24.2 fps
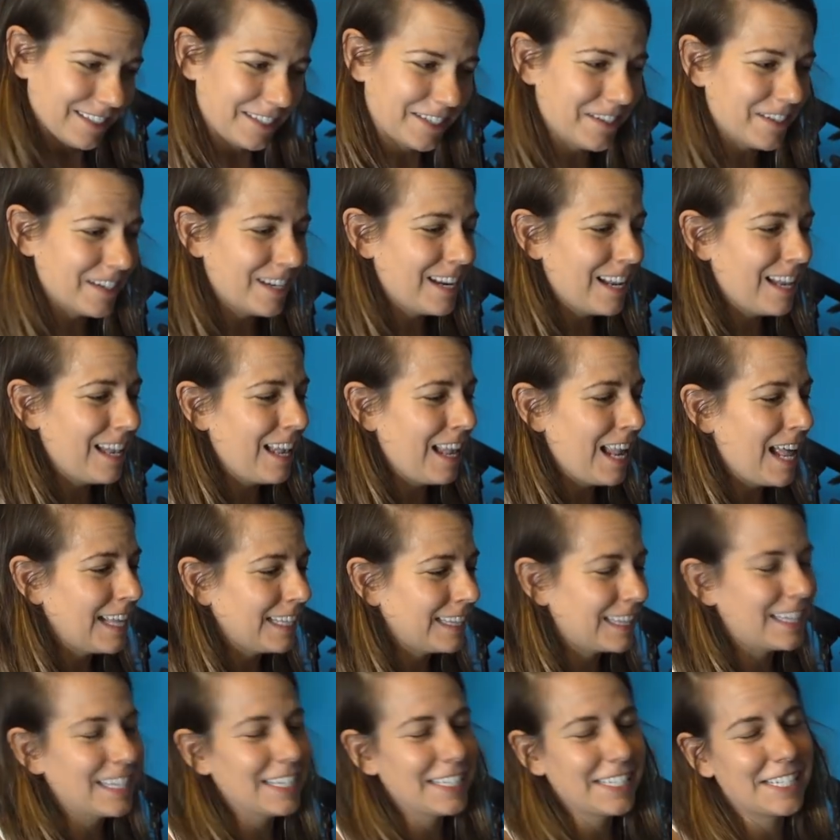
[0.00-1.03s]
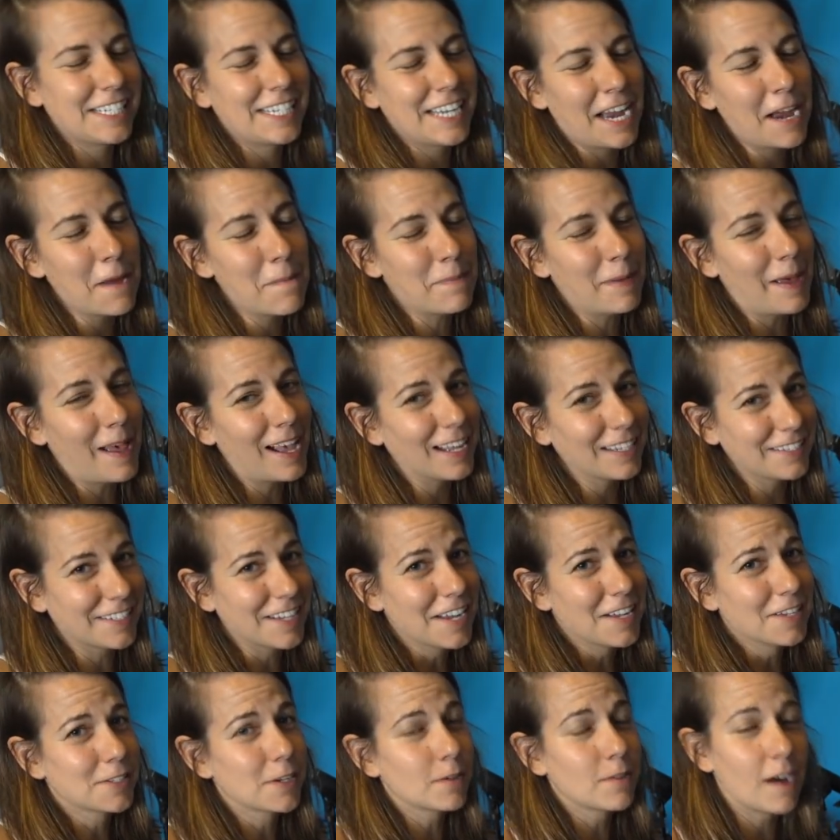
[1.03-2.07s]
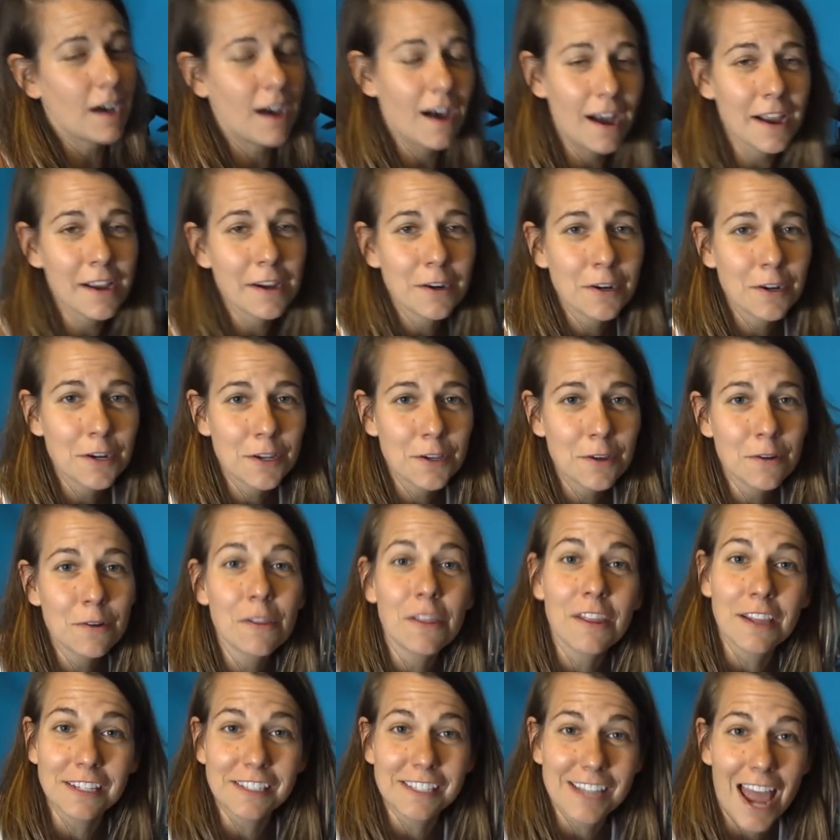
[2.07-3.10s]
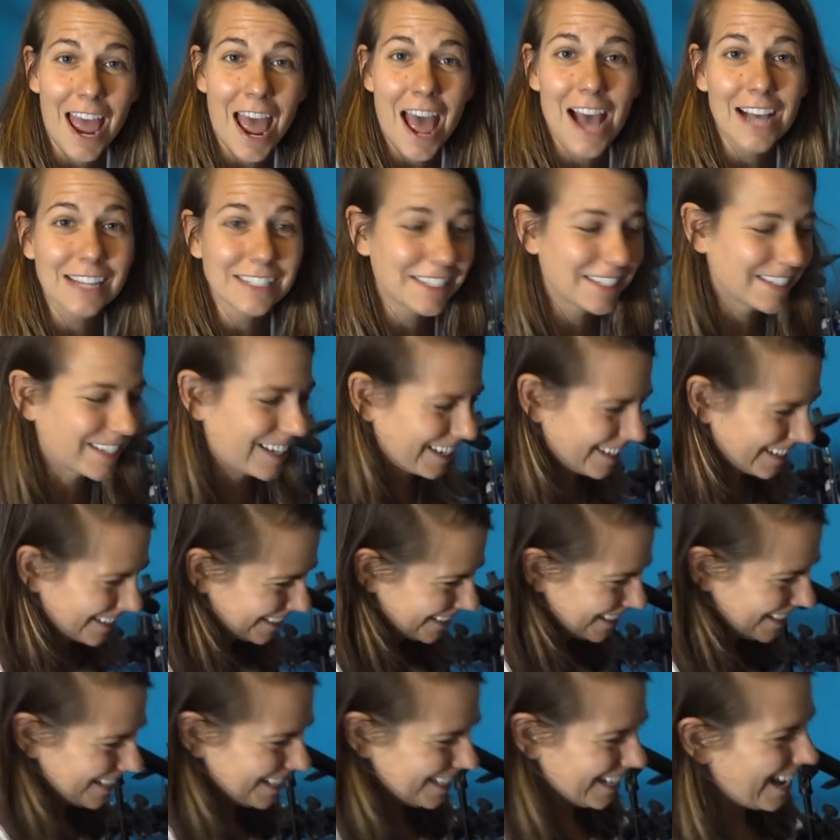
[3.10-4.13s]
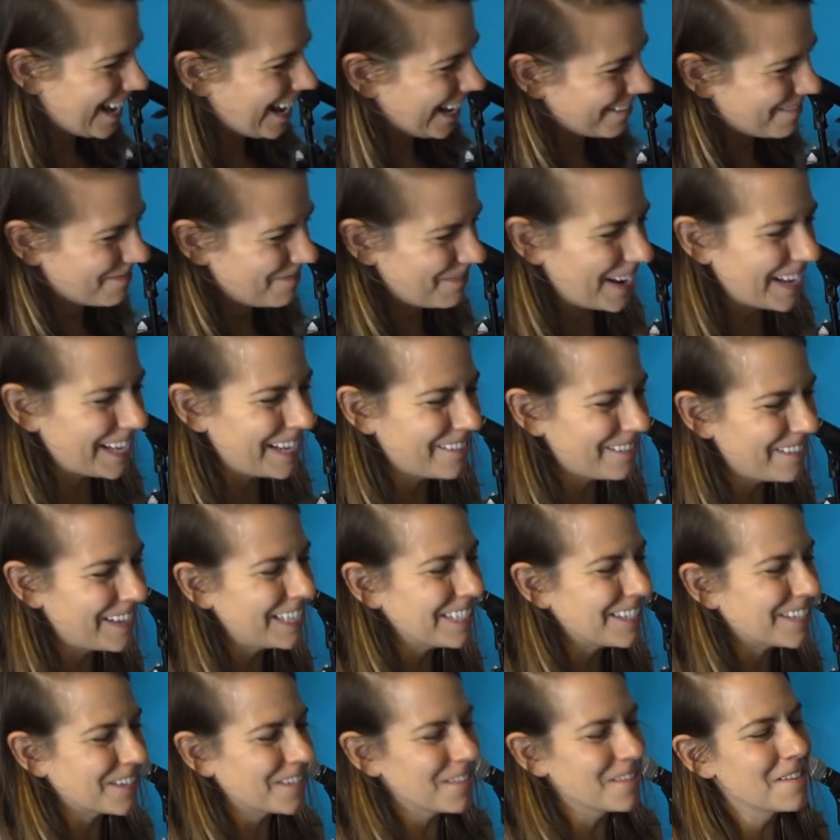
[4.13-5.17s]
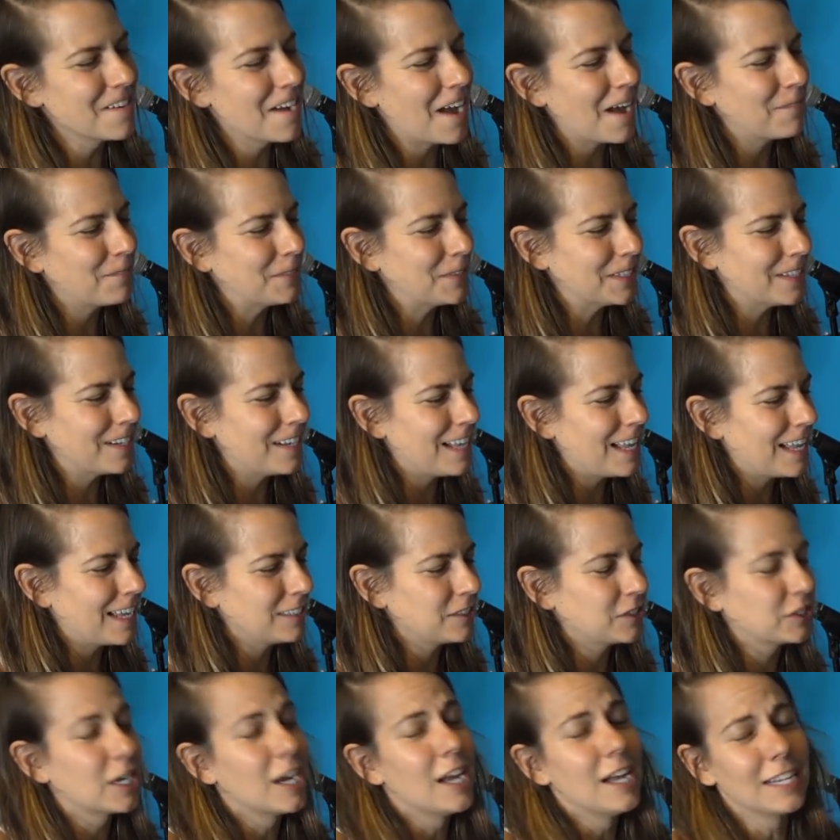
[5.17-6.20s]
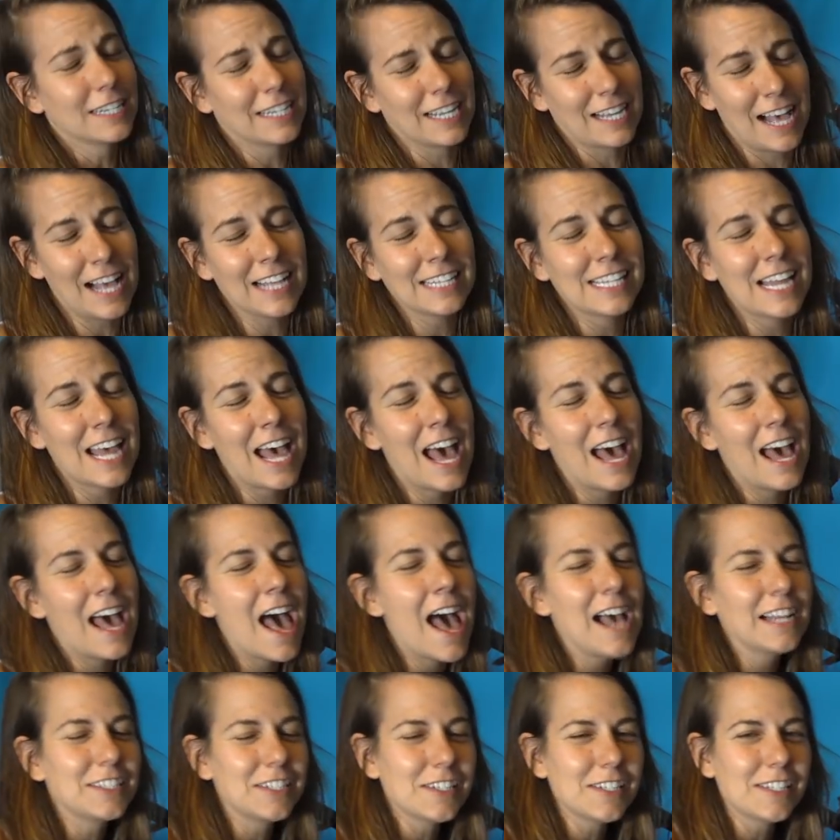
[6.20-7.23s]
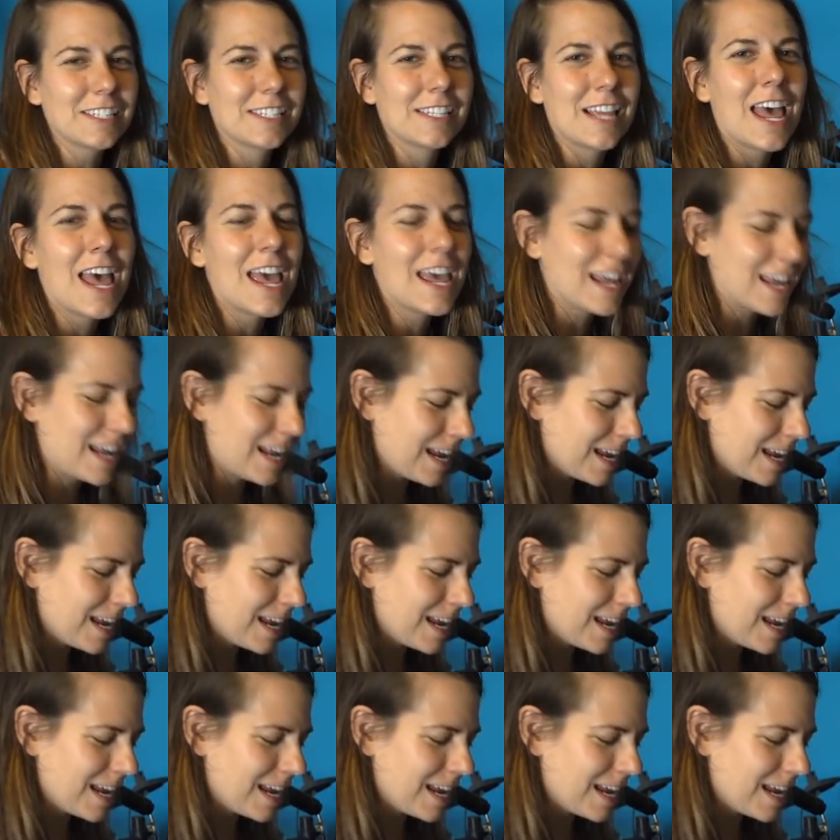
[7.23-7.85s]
Couldn't let this day pass, so I hired you this ass. Made him interrupt your lunch, cause I had to say